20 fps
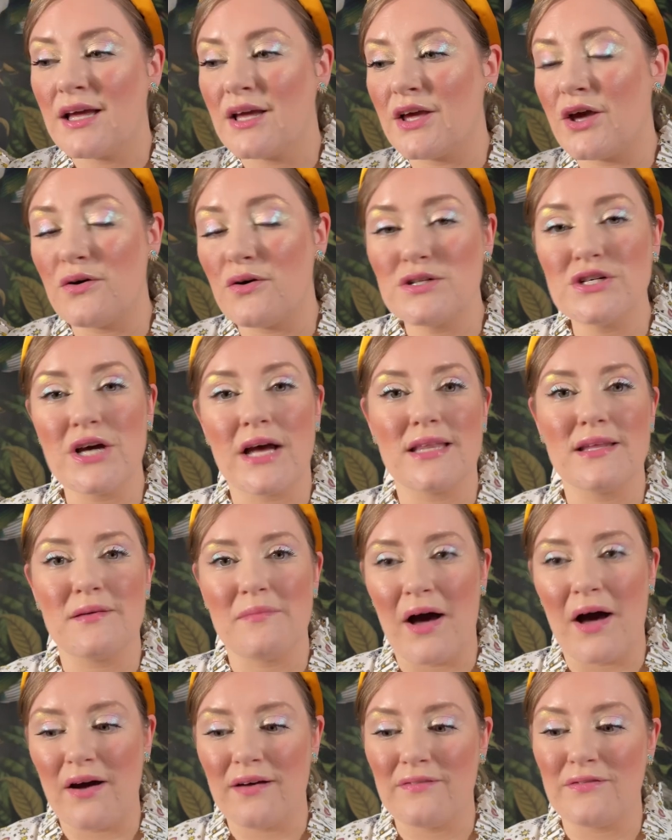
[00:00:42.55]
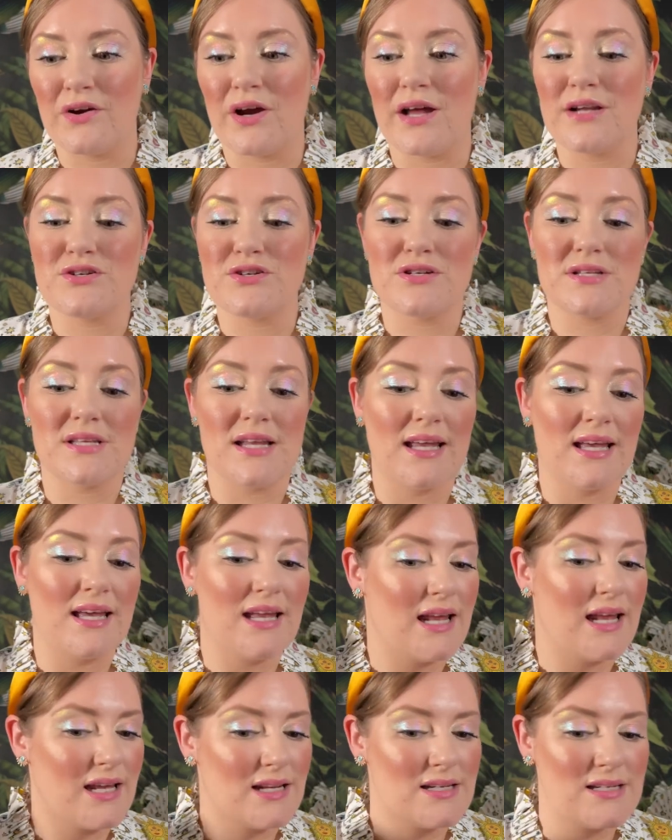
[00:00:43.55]
Go check them out if you're interested in
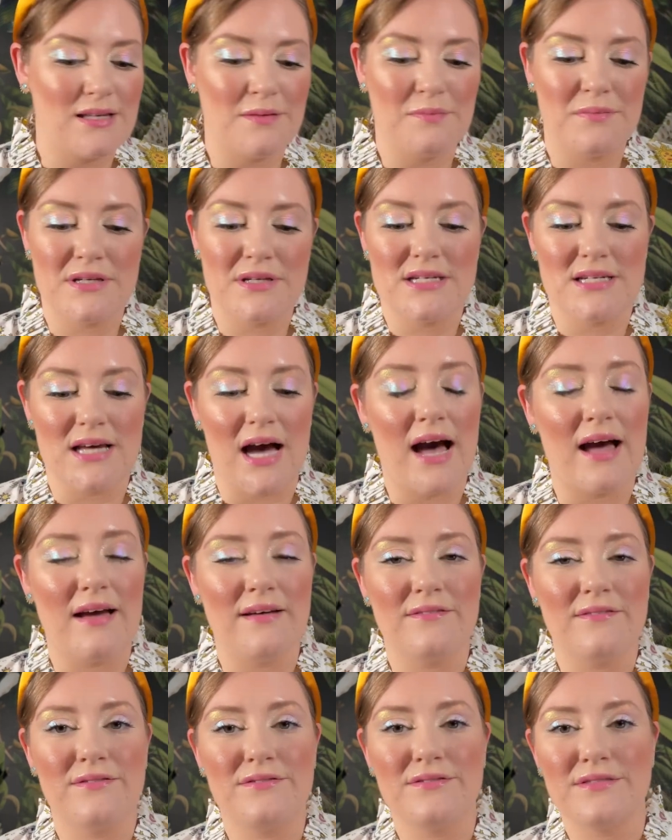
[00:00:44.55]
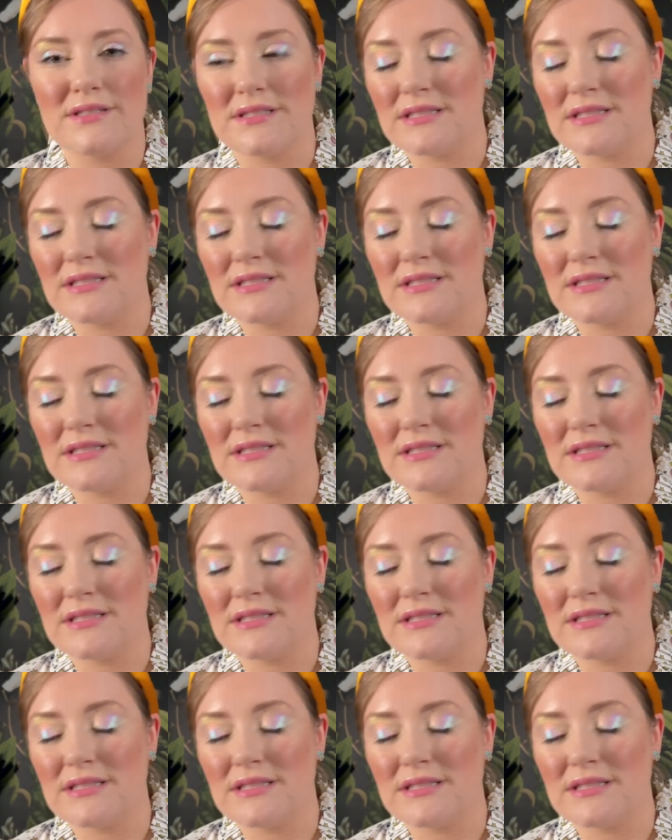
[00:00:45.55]
getting a deep dive